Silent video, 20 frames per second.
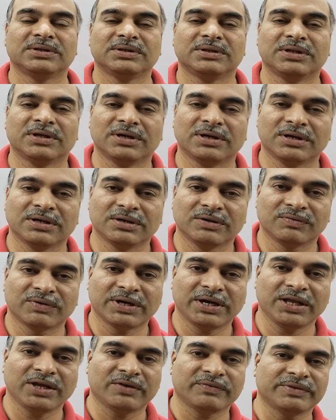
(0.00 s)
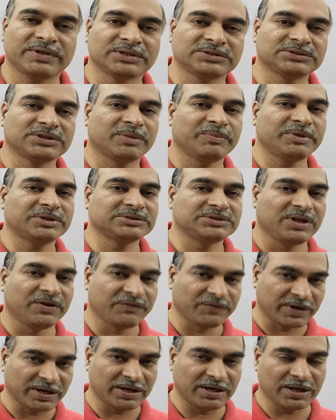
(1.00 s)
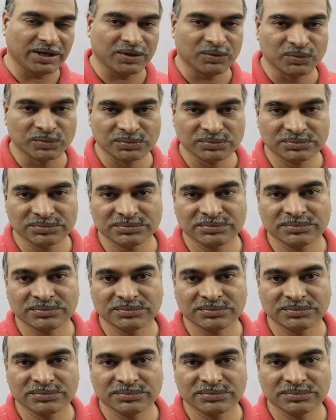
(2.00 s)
The wording of the sum is different now.